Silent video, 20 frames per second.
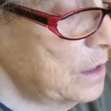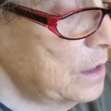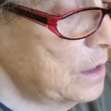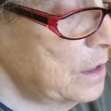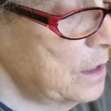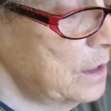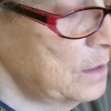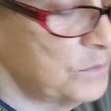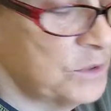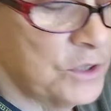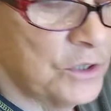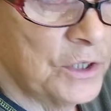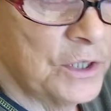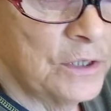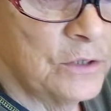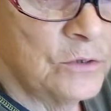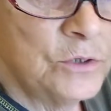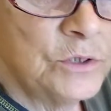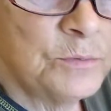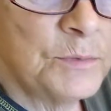I'm sorry,
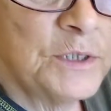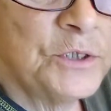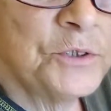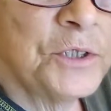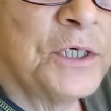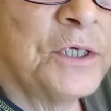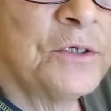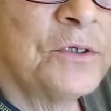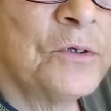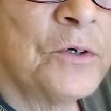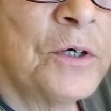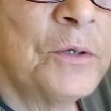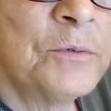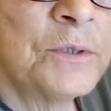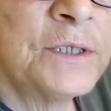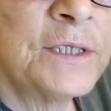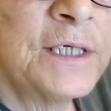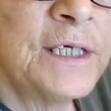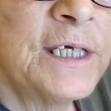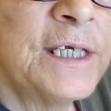I lose my train of thought
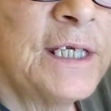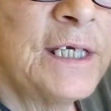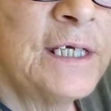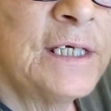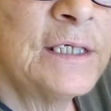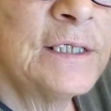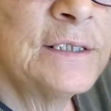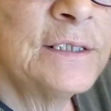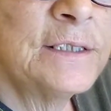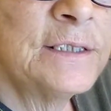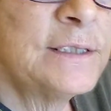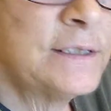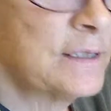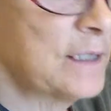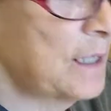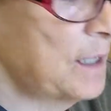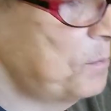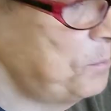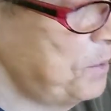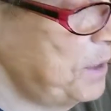when the kitty is
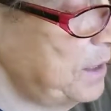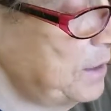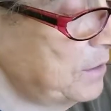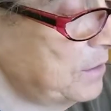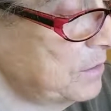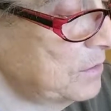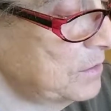up here